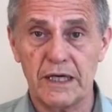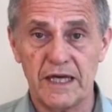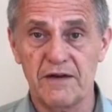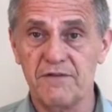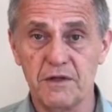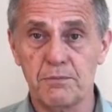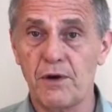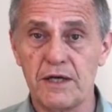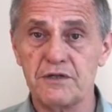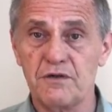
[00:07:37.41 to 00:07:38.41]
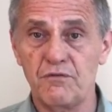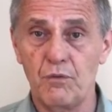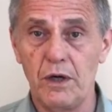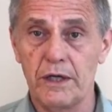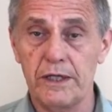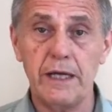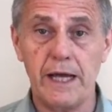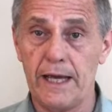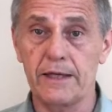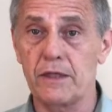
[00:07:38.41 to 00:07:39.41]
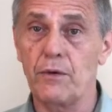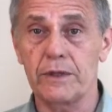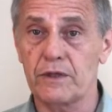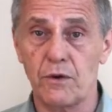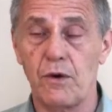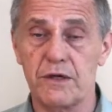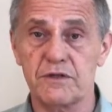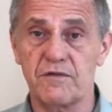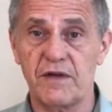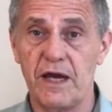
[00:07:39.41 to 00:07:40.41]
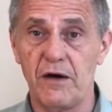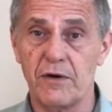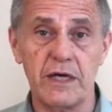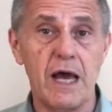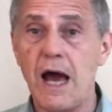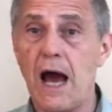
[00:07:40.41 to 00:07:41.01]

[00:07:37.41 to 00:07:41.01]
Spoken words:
Given the price of one and knowing the cost of carry,